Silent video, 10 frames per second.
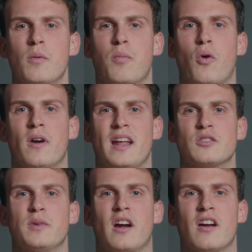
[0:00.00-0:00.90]
important as
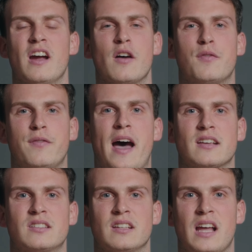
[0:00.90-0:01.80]
we are
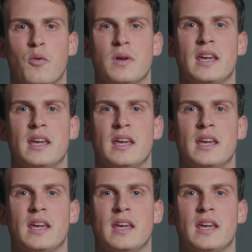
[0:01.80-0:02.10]
fasting that we